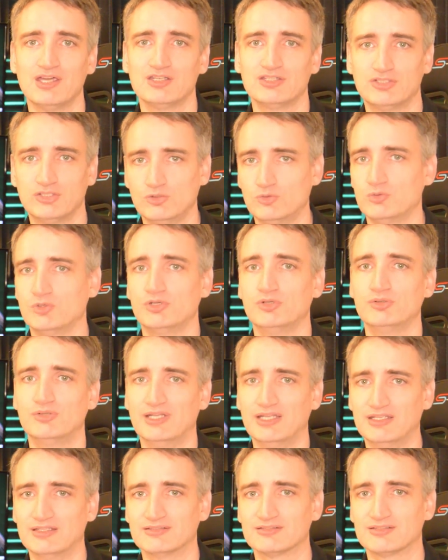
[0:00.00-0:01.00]
to root
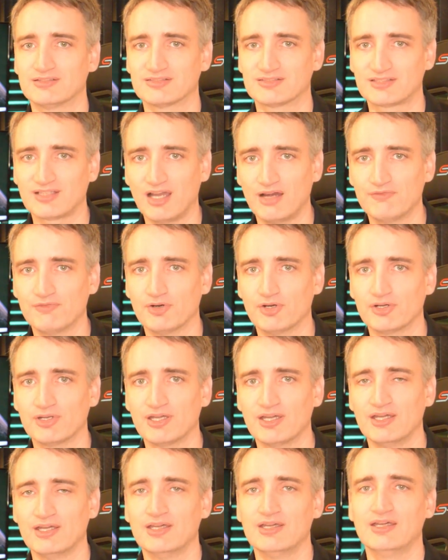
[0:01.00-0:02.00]
is discovered,
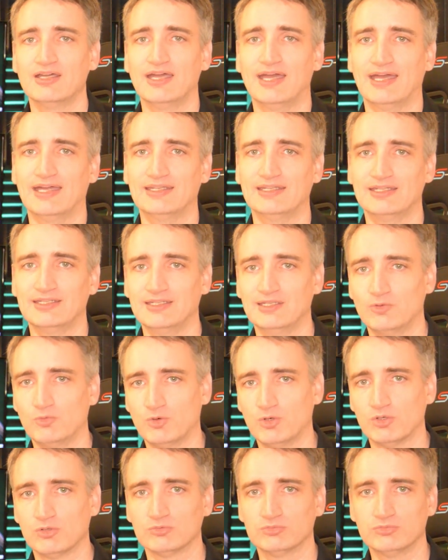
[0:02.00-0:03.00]
and then it
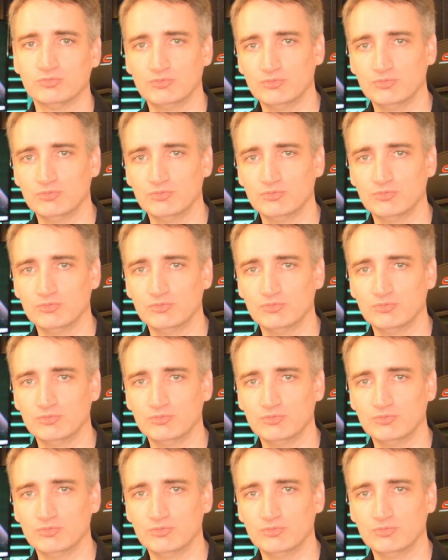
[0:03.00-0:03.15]
will